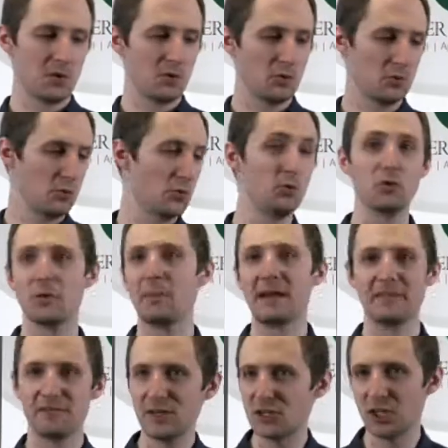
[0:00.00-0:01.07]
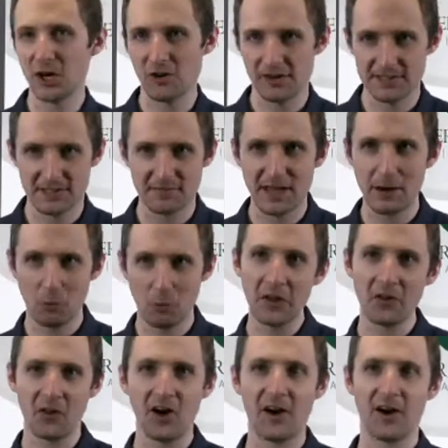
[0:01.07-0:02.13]
who the beneficiaries of that
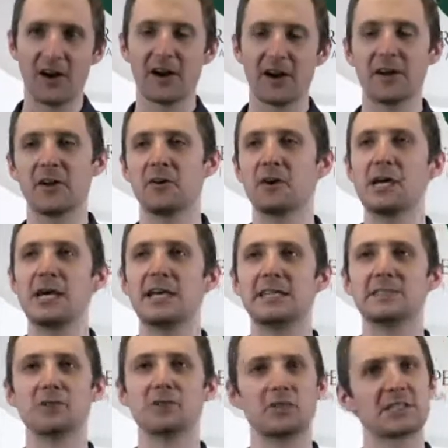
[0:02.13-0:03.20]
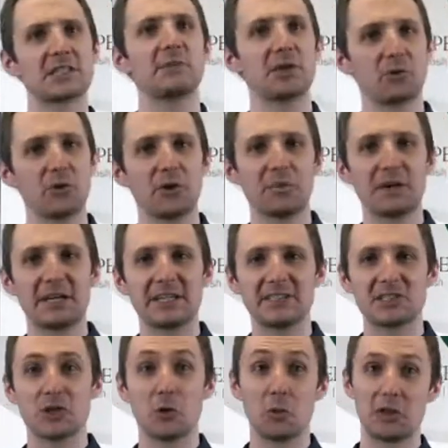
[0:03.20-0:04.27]
will are, And so this can be a really big
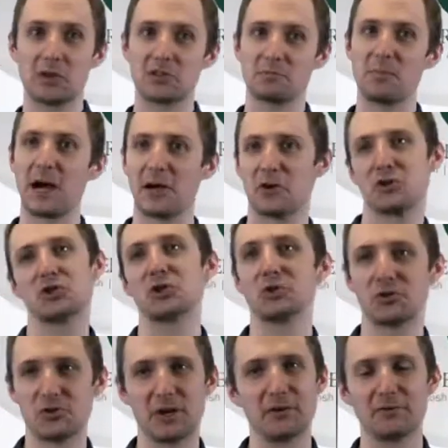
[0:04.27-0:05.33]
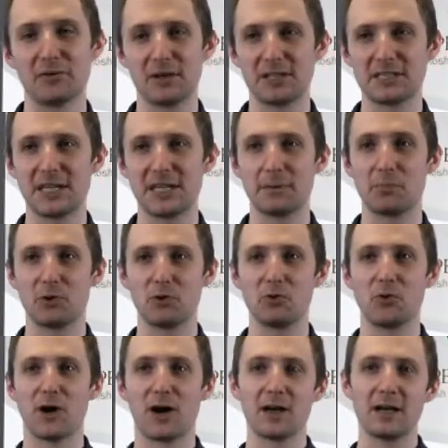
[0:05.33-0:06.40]
concern when there's minor children, for example, who
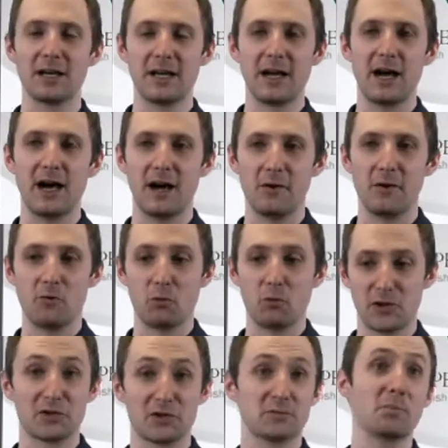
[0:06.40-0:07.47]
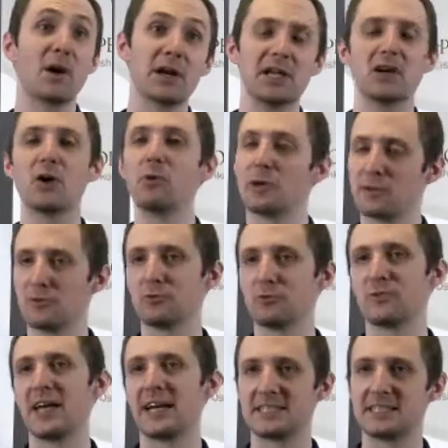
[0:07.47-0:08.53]
are where there's money going through
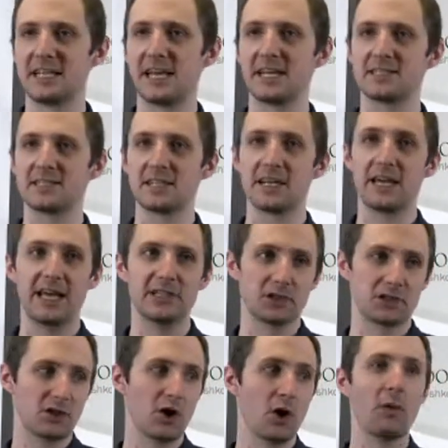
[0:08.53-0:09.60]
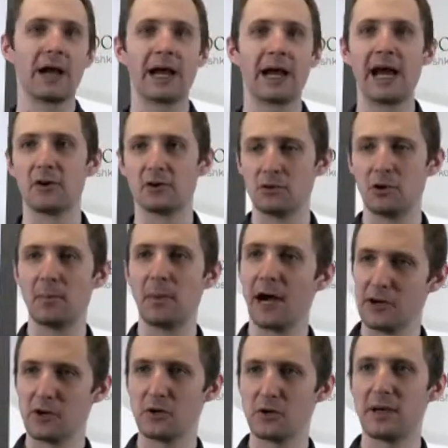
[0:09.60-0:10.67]
that estate and just going out to a
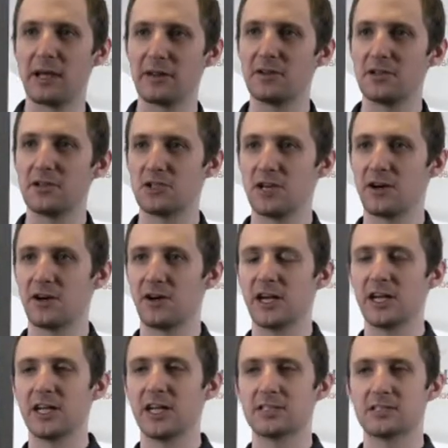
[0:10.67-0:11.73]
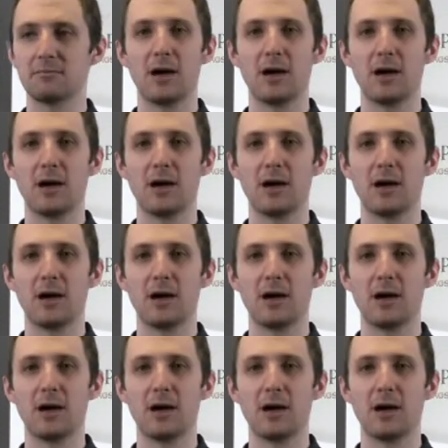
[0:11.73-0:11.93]
minor beneficiary's,